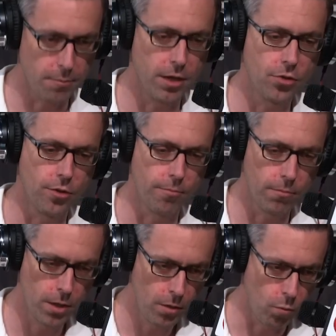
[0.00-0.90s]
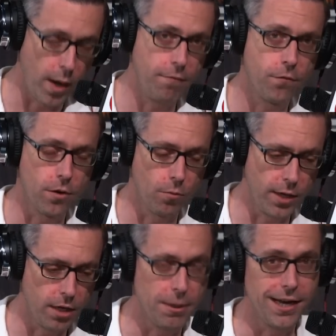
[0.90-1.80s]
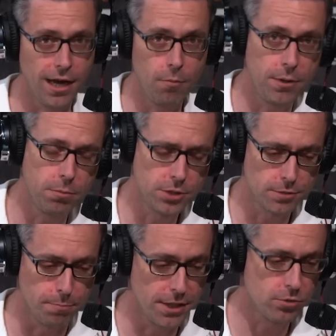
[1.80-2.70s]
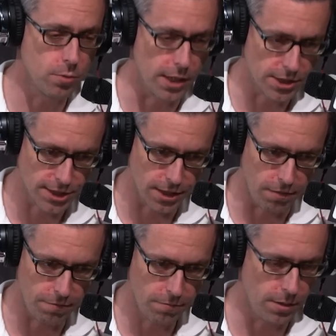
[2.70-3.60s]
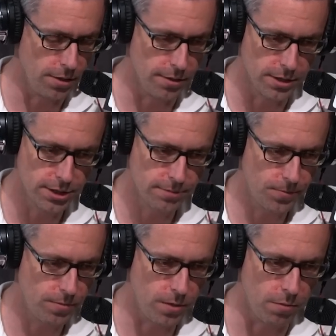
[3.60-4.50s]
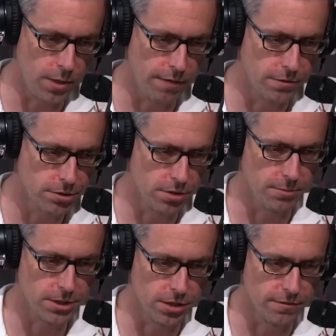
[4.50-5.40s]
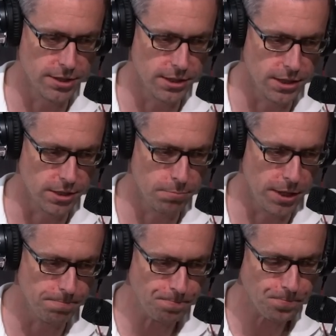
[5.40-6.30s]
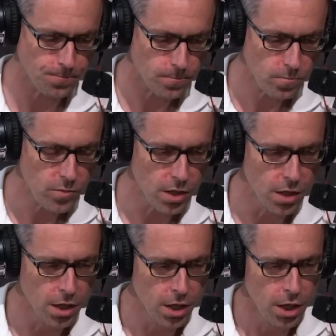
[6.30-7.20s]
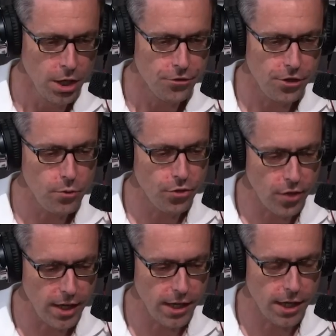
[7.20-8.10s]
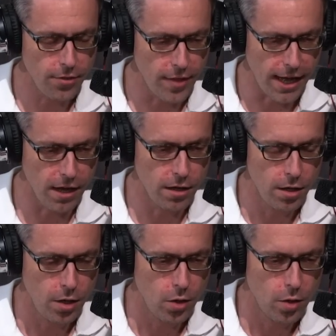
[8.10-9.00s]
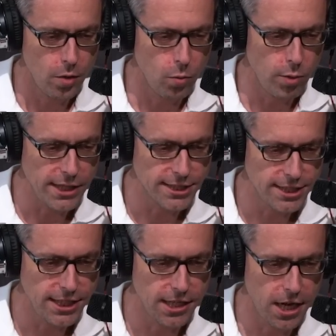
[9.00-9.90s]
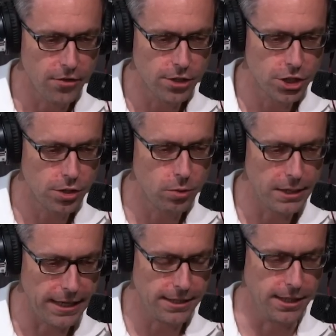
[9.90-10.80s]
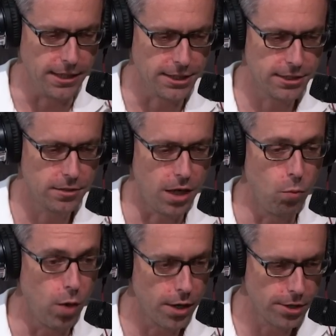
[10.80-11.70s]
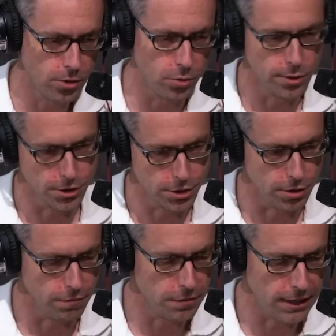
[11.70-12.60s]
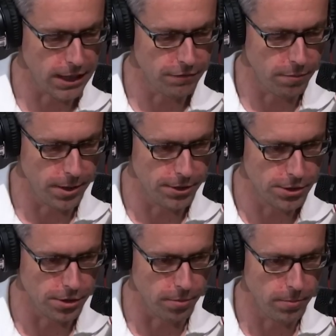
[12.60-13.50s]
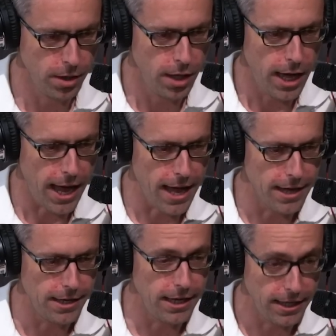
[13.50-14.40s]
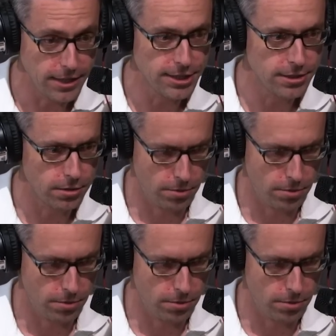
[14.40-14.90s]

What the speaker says: about them, wait for a week. But now people just binge watch stuff, whether it's mm-hmm. on whatever streaming service it is. But do you think that we see another show like this, a water cooler show, for lack of a better term, and is